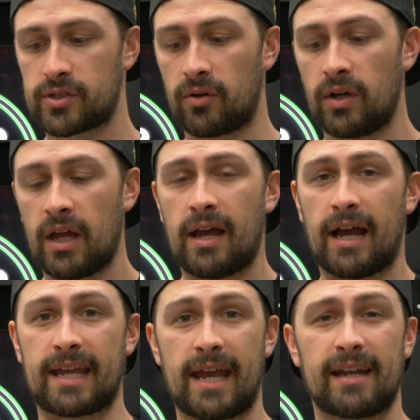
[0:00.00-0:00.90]
So
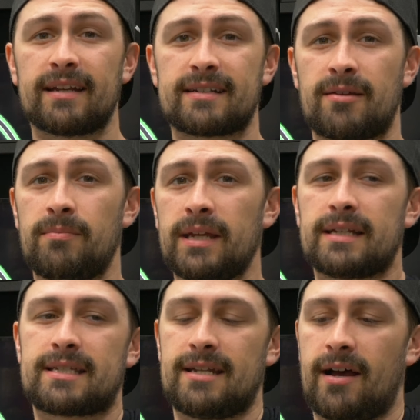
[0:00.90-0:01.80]
again, to me,
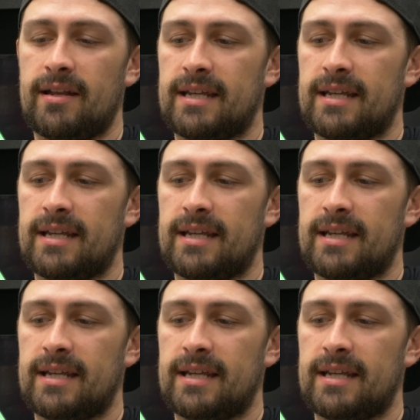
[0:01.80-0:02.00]
it's not